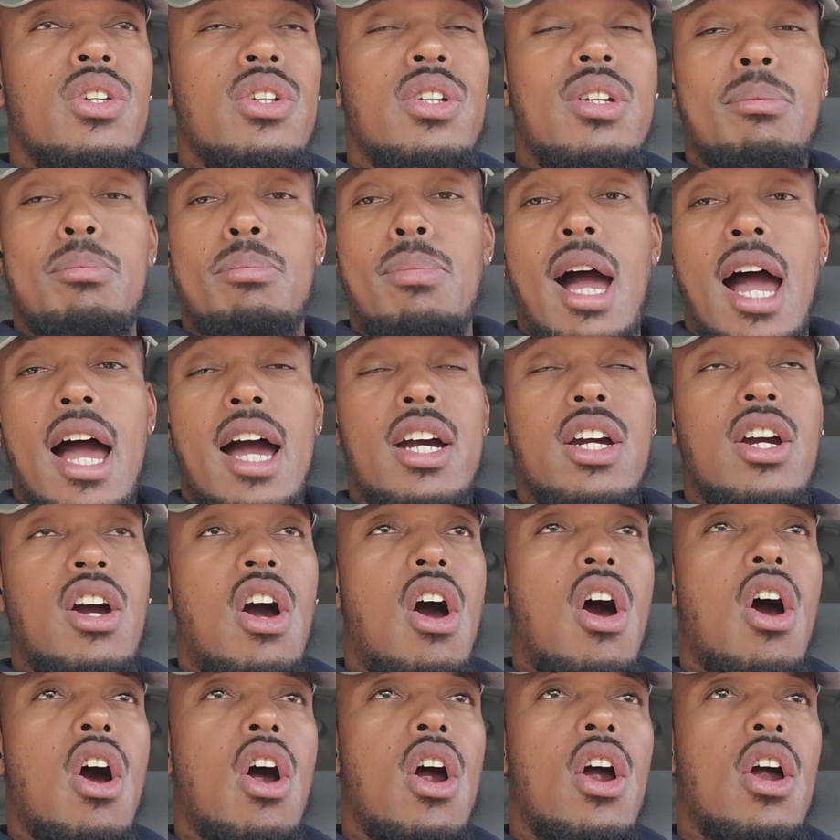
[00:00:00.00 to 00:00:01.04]
you can buy a
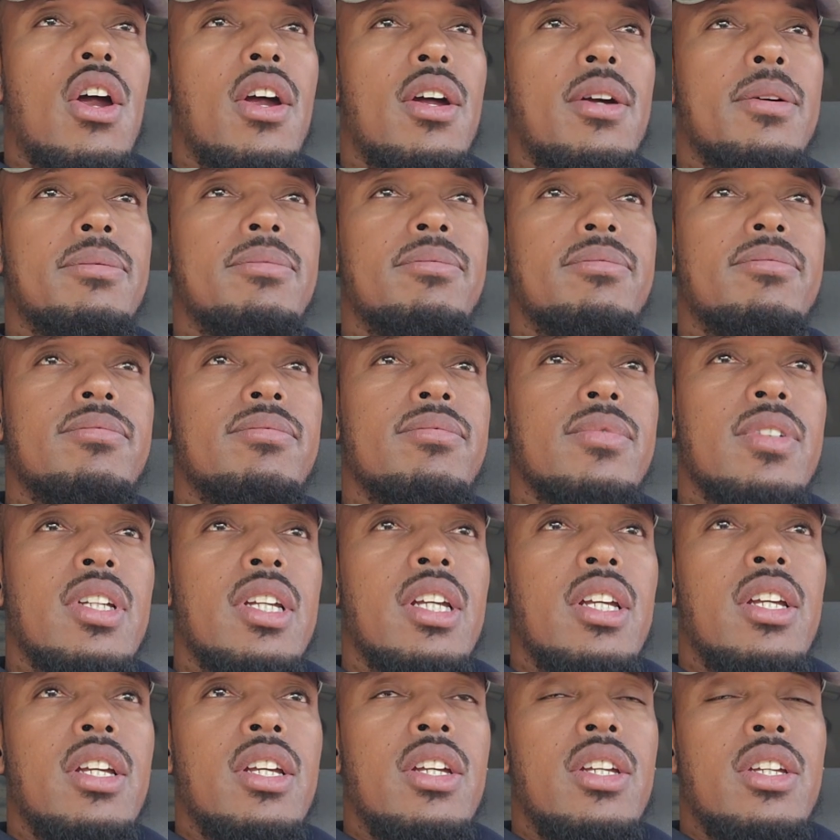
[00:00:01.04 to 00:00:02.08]
car,
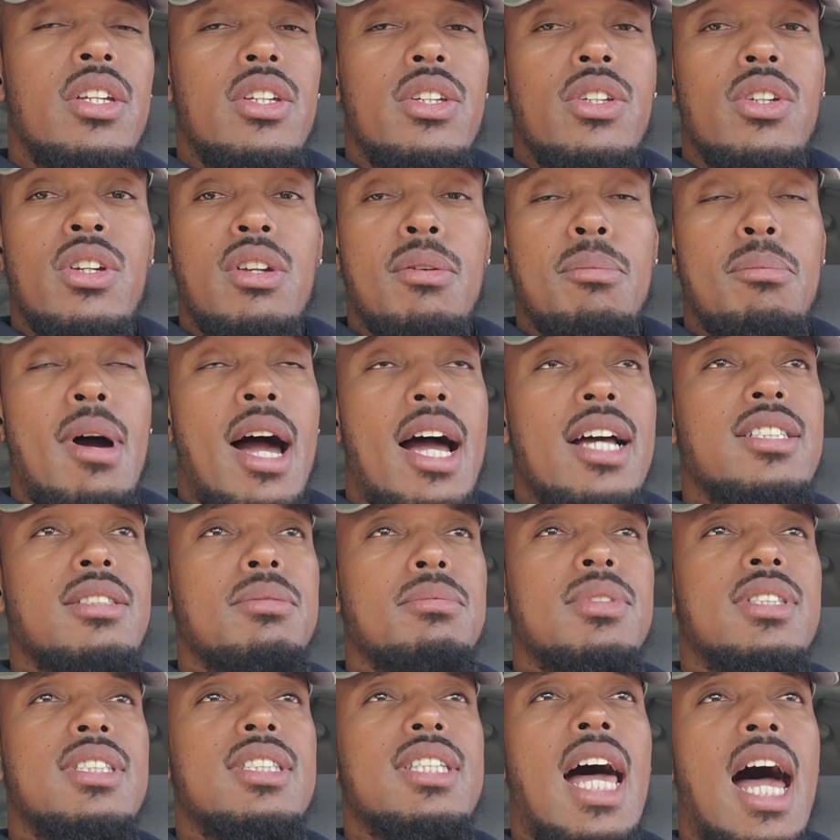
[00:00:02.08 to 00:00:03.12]
you can buy
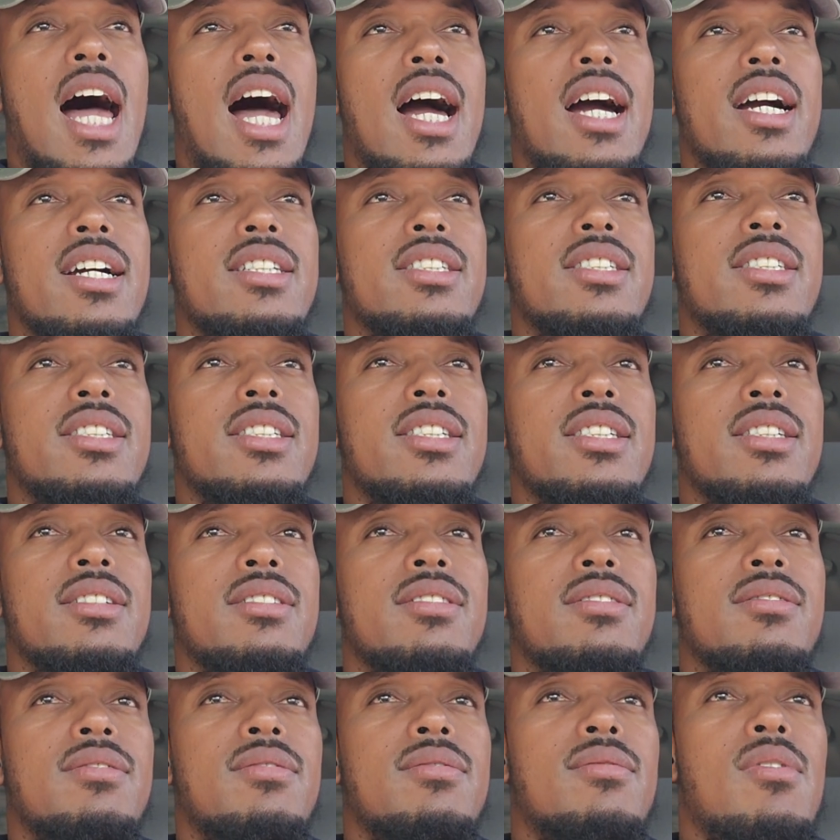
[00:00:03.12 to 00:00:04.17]
some stocks.
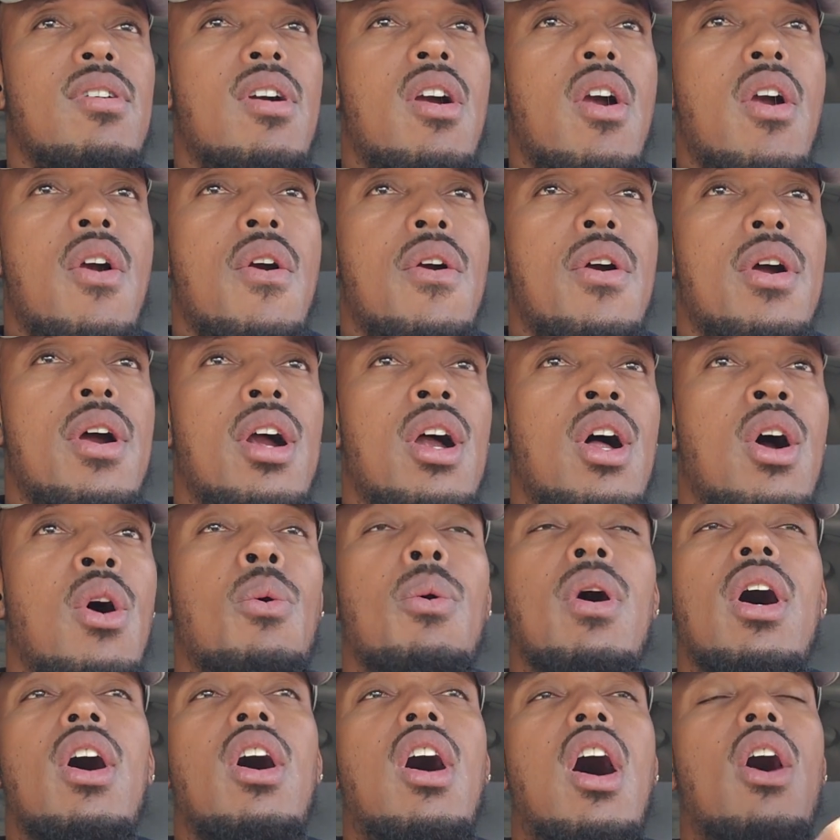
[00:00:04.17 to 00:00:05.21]

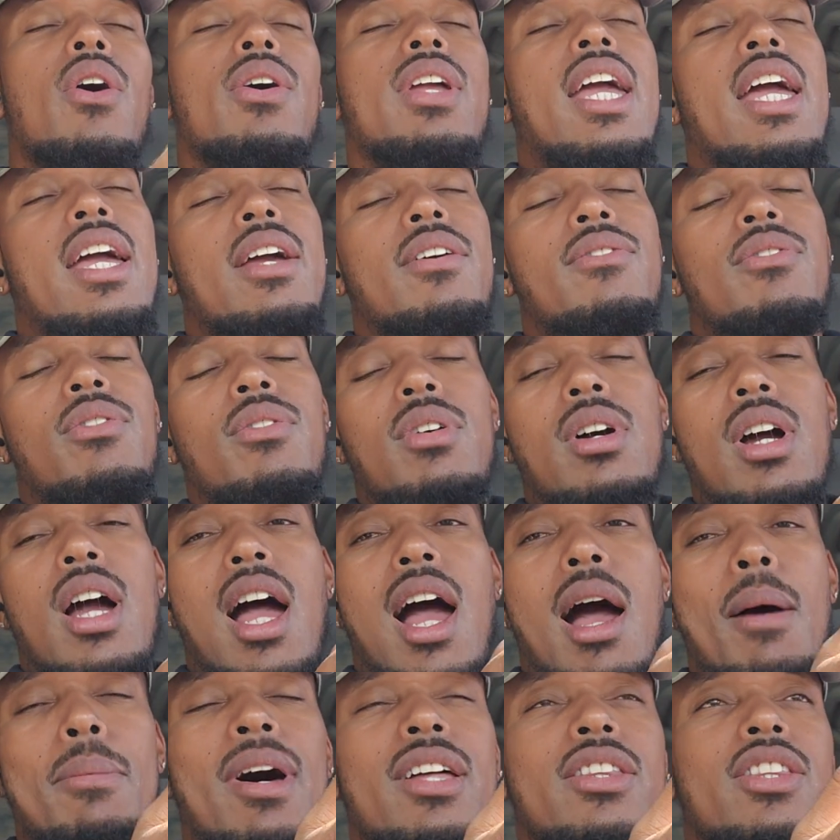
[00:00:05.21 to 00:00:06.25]
Well, okay,
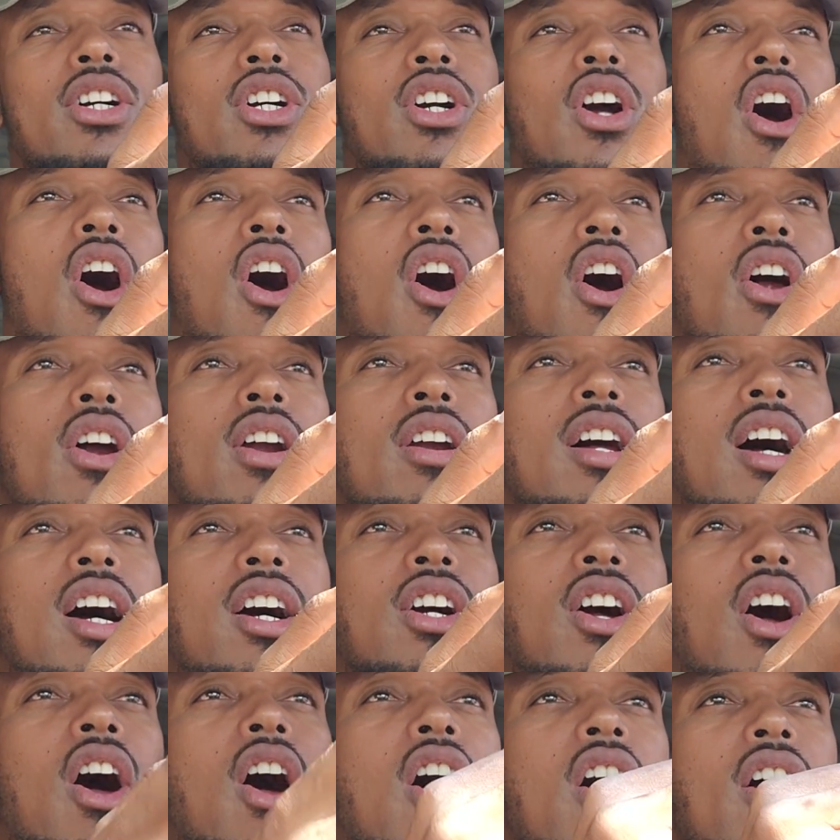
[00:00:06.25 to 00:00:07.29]
about the car,
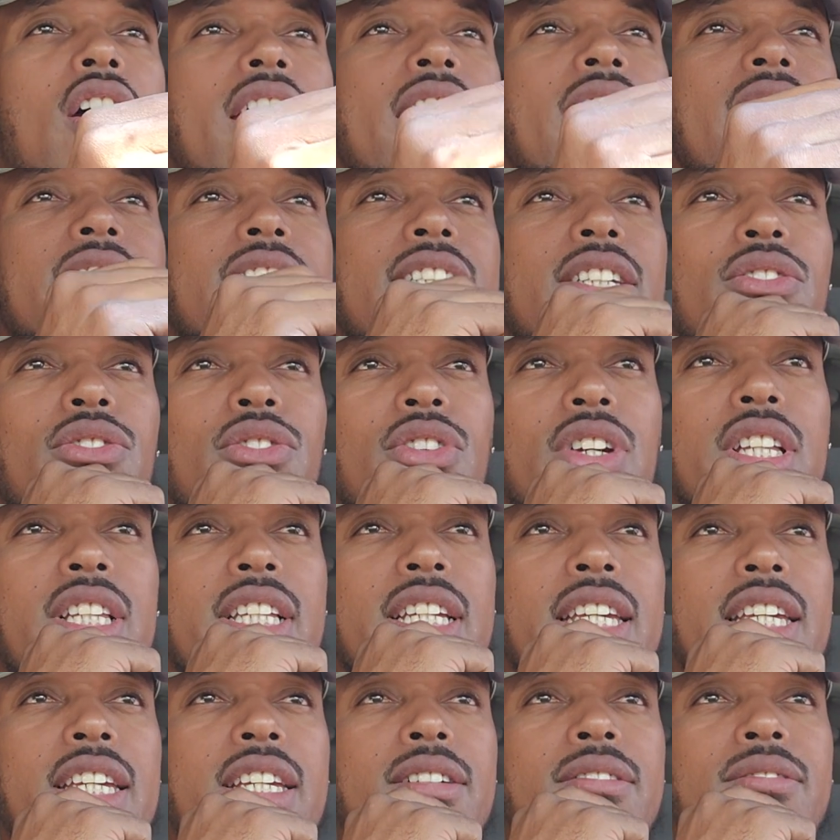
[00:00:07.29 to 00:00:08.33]
a car isn't
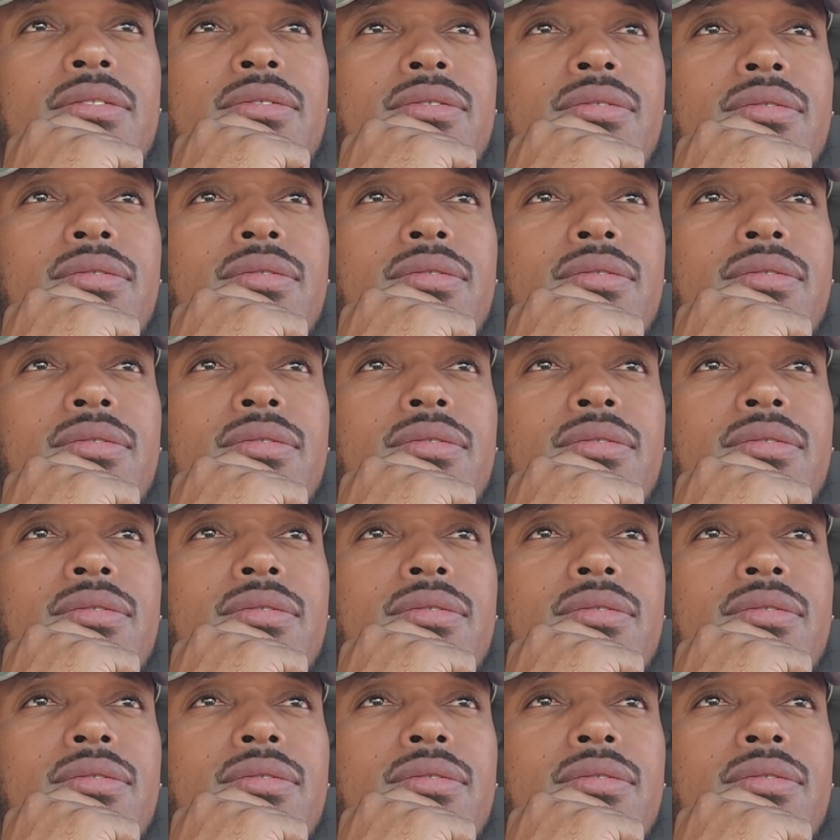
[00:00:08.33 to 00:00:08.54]
really